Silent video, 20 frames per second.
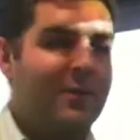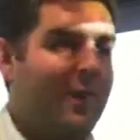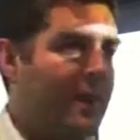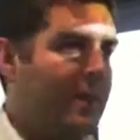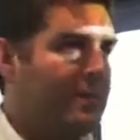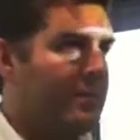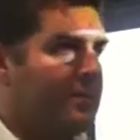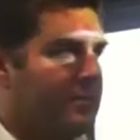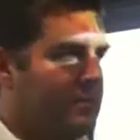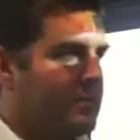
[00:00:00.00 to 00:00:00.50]
you've
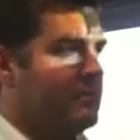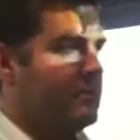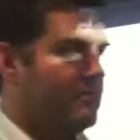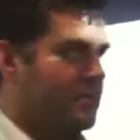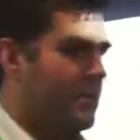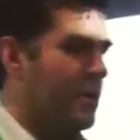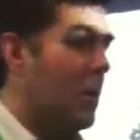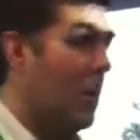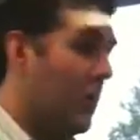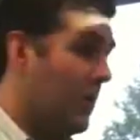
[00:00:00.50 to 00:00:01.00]
had
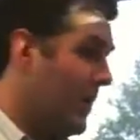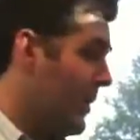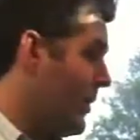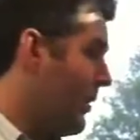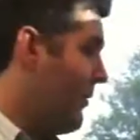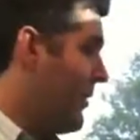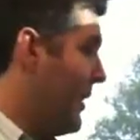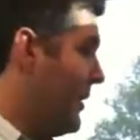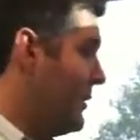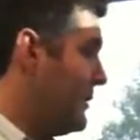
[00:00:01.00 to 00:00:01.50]
long
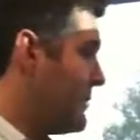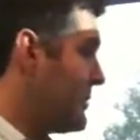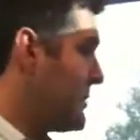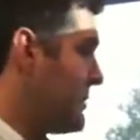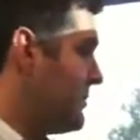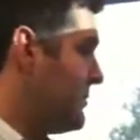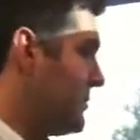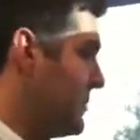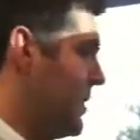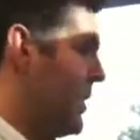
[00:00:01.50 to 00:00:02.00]
URLs.
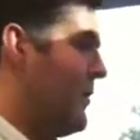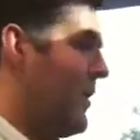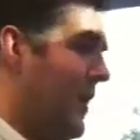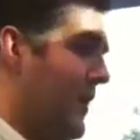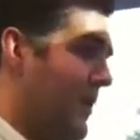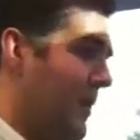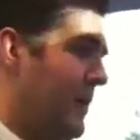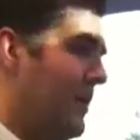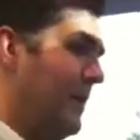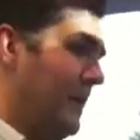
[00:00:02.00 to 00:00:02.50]
So you
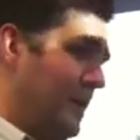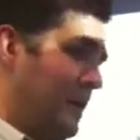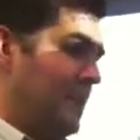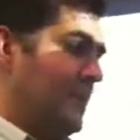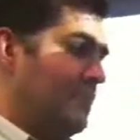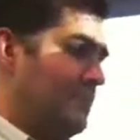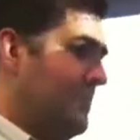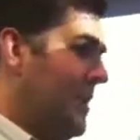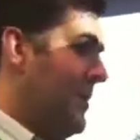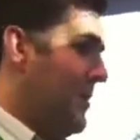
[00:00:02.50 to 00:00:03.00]
had the
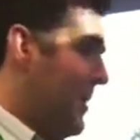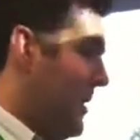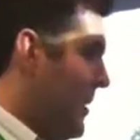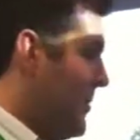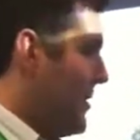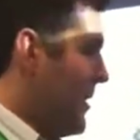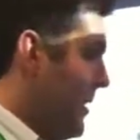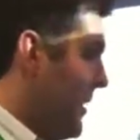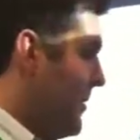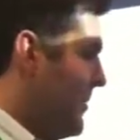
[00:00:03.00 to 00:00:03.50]

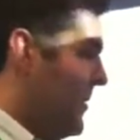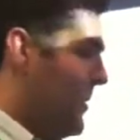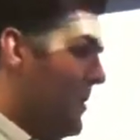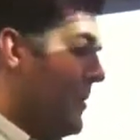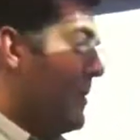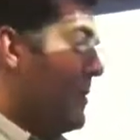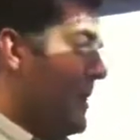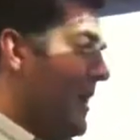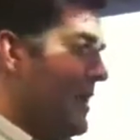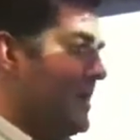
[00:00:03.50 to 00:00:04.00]

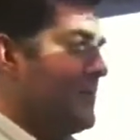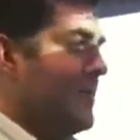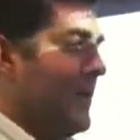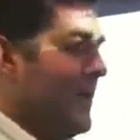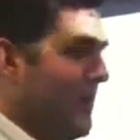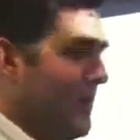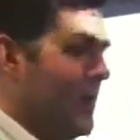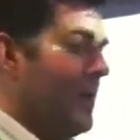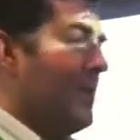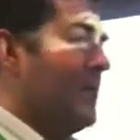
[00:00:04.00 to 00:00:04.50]

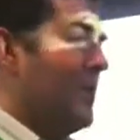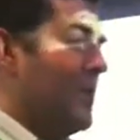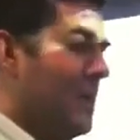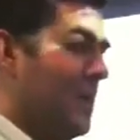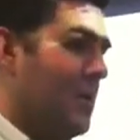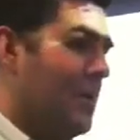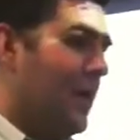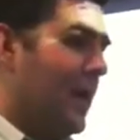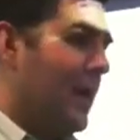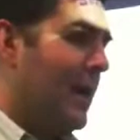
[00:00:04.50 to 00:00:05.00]

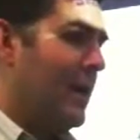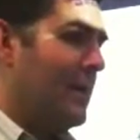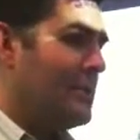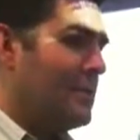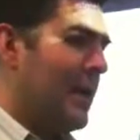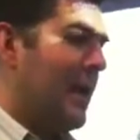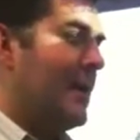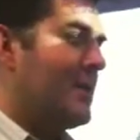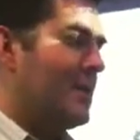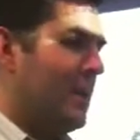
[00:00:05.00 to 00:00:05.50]

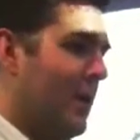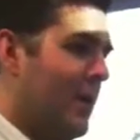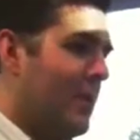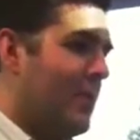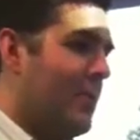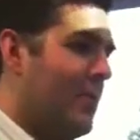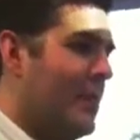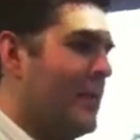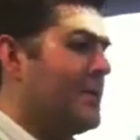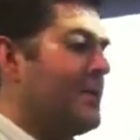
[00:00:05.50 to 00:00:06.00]

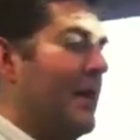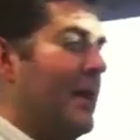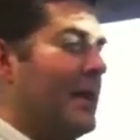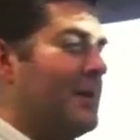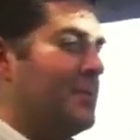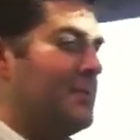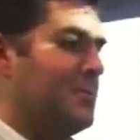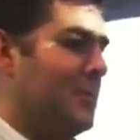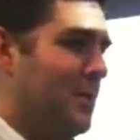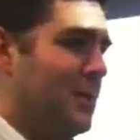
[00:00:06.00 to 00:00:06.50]

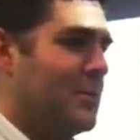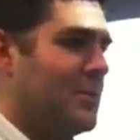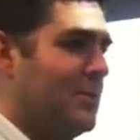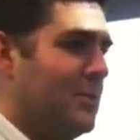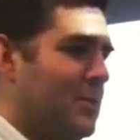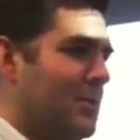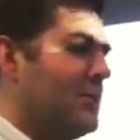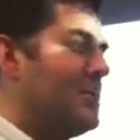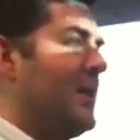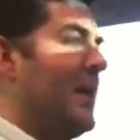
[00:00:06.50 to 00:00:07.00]

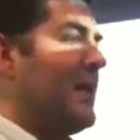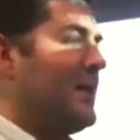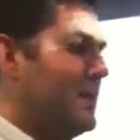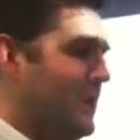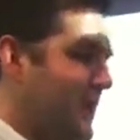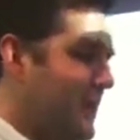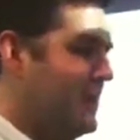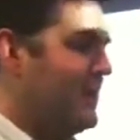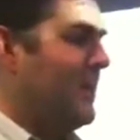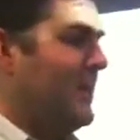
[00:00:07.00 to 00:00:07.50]

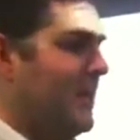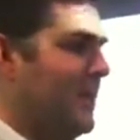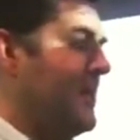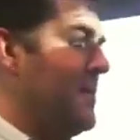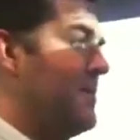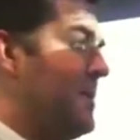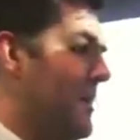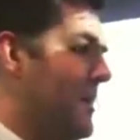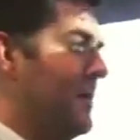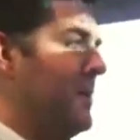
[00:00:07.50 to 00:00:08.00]
www.canterbury.gov.uk/library/Whitstable/this, and
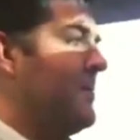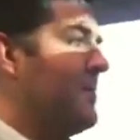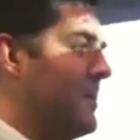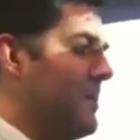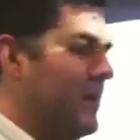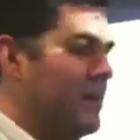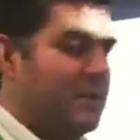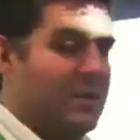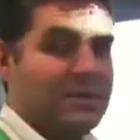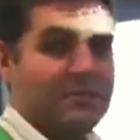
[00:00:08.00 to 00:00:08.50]

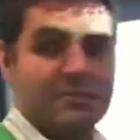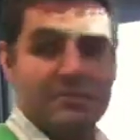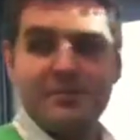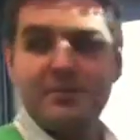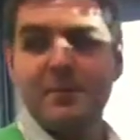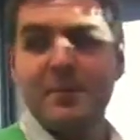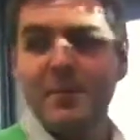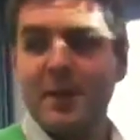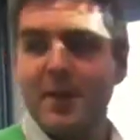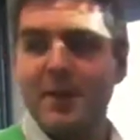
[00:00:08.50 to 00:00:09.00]
it's a
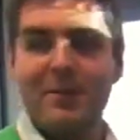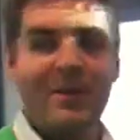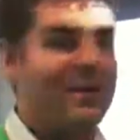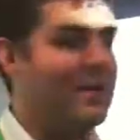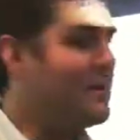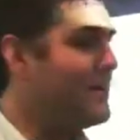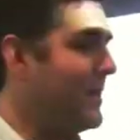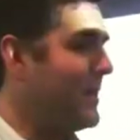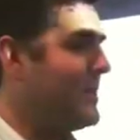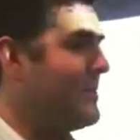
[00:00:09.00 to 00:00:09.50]

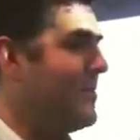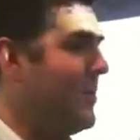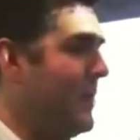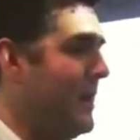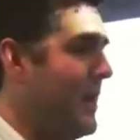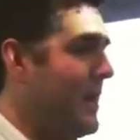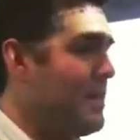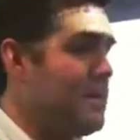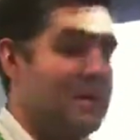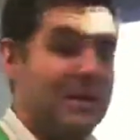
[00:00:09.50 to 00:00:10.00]
horrendous thing to put
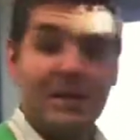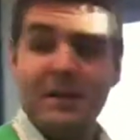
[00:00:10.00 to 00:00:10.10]
in.